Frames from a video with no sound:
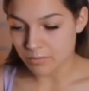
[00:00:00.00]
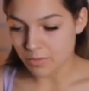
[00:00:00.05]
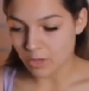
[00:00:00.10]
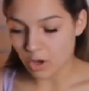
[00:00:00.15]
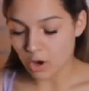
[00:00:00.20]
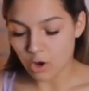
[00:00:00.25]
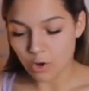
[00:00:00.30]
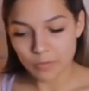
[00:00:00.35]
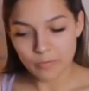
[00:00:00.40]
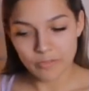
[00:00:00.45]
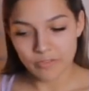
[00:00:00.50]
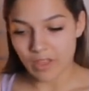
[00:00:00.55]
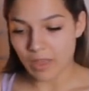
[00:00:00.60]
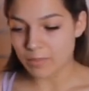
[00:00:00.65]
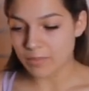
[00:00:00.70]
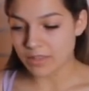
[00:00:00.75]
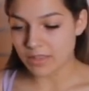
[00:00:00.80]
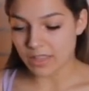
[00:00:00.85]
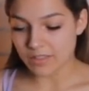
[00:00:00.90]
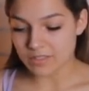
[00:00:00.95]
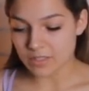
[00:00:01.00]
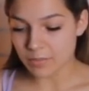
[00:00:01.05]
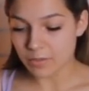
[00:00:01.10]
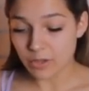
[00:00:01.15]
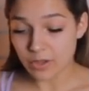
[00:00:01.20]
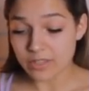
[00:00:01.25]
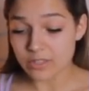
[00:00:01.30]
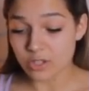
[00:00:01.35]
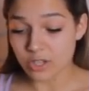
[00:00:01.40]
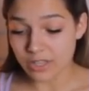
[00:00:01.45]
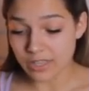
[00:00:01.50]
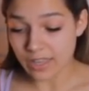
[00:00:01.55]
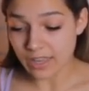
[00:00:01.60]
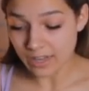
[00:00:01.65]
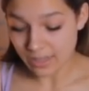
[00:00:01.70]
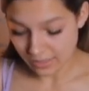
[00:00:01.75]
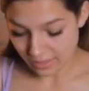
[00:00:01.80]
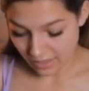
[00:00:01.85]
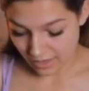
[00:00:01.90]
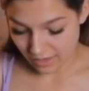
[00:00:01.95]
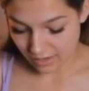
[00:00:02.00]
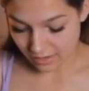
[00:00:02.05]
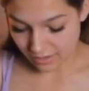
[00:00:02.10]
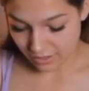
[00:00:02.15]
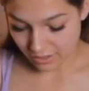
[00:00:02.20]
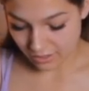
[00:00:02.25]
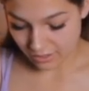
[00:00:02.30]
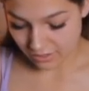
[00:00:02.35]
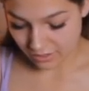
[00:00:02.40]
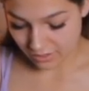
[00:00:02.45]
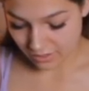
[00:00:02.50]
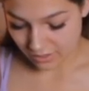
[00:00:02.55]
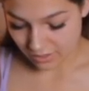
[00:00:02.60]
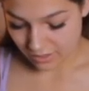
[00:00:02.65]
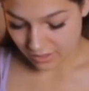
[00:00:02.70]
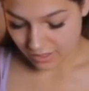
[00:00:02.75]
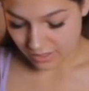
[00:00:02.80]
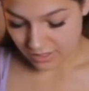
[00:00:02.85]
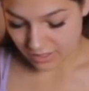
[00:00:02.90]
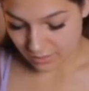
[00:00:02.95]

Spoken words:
The home family life, some of you guys are getting that.